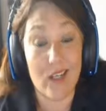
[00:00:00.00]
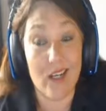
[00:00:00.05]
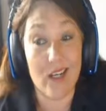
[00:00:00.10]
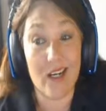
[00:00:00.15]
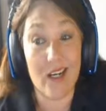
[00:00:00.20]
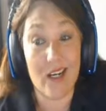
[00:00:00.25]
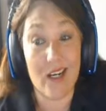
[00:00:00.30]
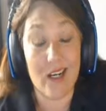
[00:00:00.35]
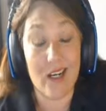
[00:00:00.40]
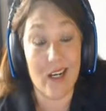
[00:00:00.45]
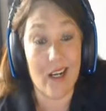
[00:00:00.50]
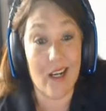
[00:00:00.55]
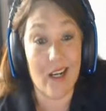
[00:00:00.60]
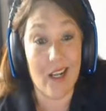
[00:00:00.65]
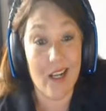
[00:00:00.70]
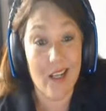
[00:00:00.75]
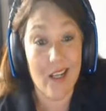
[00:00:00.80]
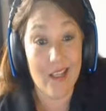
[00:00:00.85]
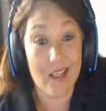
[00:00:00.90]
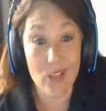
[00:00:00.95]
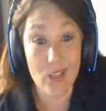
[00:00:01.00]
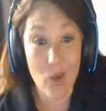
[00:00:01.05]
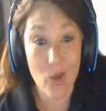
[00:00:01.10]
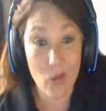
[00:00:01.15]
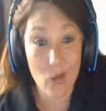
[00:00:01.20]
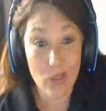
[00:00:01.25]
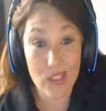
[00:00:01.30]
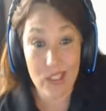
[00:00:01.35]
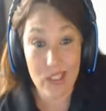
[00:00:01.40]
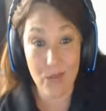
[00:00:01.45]
And there's
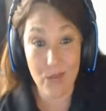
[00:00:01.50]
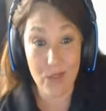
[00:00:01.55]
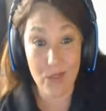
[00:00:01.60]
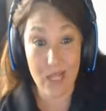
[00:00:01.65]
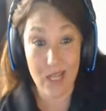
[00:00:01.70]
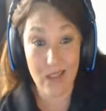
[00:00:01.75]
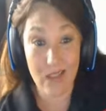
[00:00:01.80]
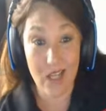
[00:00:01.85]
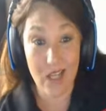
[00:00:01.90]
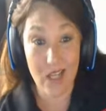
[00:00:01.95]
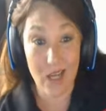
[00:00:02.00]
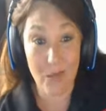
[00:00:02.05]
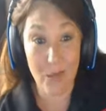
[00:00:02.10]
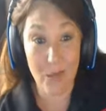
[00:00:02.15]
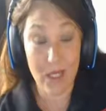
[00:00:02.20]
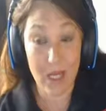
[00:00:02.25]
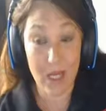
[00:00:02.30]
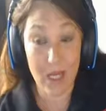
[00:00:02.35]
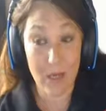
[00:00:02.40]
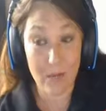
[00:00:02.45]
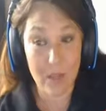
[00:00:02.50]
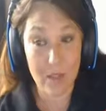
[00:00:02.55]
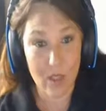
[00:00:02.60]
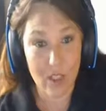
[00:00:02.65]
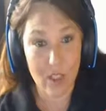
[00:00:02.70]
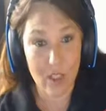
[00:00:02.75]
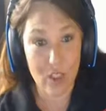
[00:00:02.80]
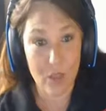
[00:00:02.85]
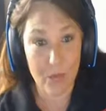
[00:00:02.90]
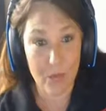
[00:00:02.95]
always some downtime in games, so
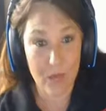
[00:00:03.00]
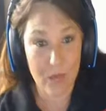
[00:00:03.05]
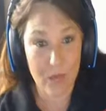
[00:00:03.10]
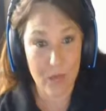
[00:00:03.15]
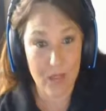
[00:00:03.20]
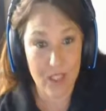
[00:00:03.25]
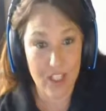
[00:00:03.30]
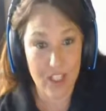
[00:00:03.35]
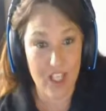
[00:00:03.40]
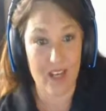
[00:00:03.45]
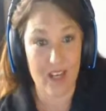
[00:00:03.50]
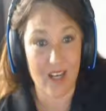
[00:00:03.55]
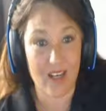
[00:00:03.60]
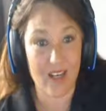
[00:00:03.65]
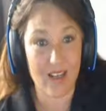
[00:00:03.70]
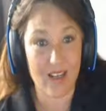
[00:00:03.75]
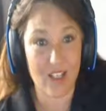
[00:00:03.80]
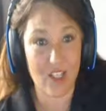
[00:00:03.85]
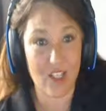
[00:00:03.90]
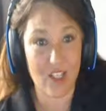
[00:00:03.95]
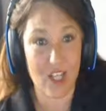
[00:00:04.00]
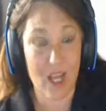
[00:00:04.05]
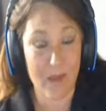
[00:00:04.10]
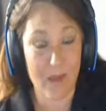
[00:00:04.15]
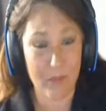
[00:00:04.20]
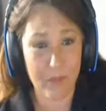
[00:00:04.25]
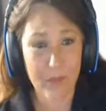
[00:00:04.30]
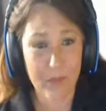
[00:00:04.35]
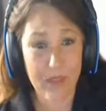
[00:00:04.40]
I should be able to check the chat.